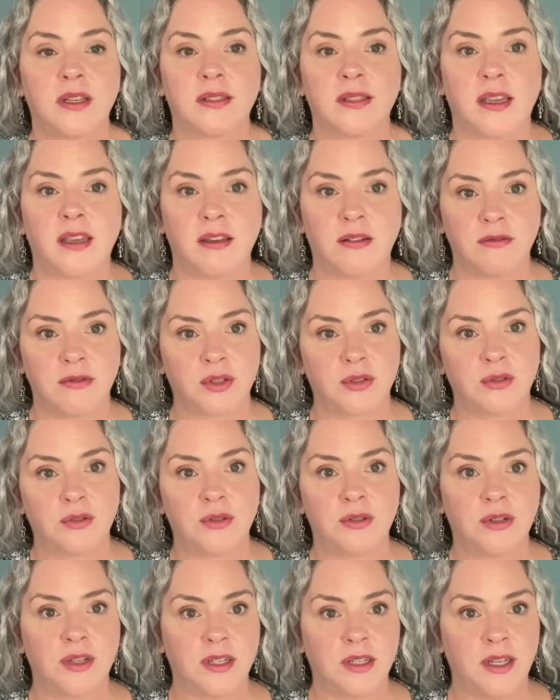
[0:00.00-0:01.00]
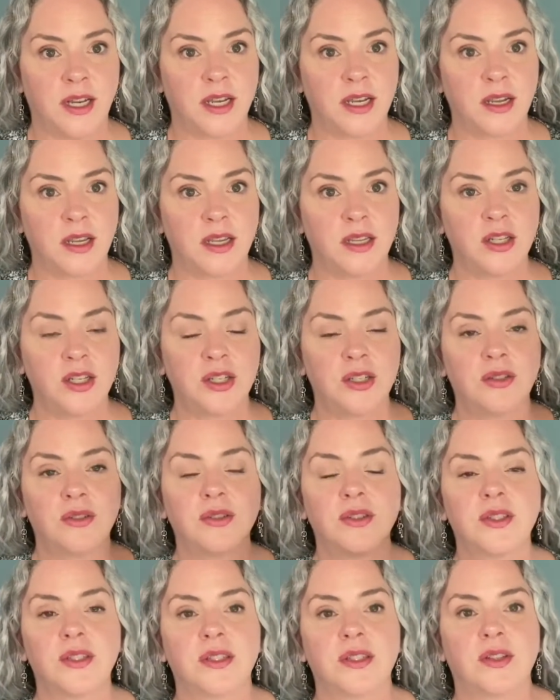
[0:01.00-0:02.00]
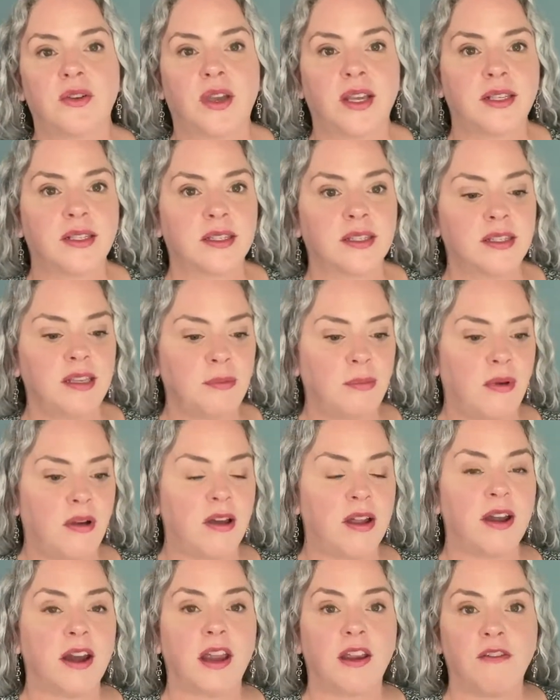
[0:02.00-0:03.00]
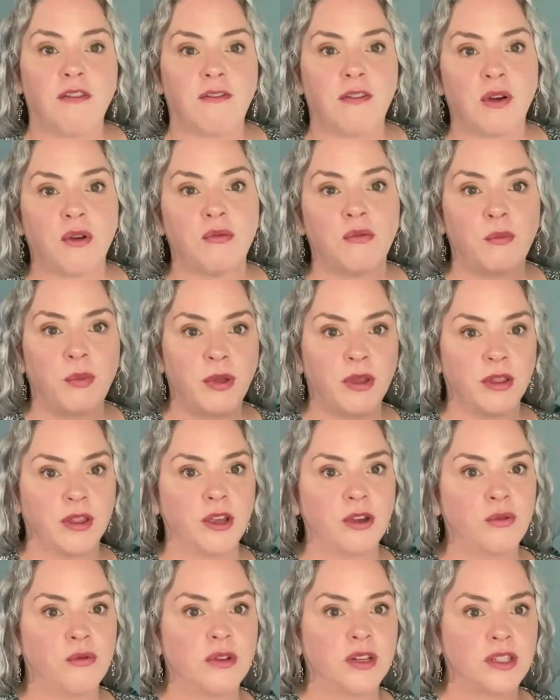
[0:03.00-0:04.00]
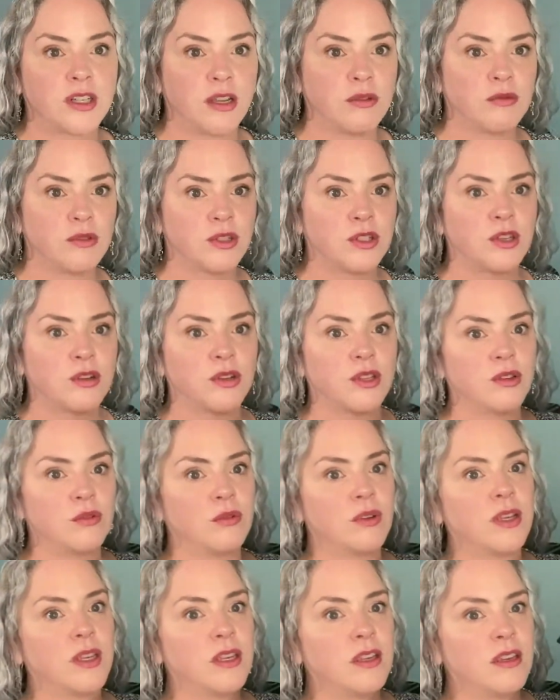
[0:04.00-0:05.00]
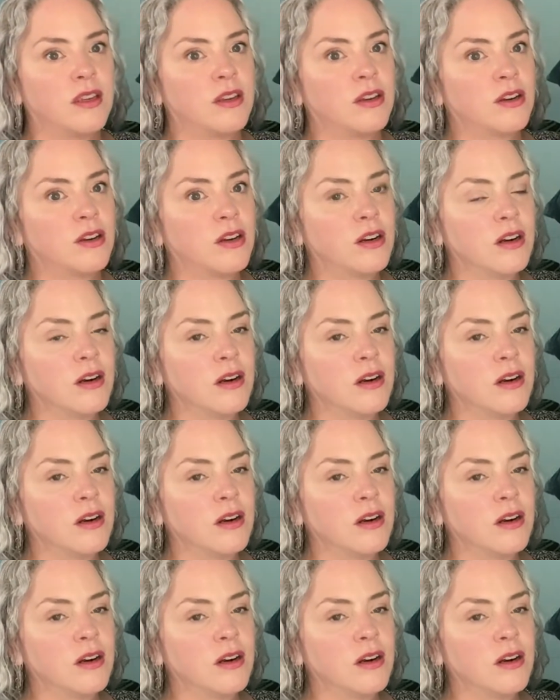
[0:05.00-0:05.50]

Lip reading: I have shoulder and neck issues. So I sleep on a foam pillow, which I will show you here.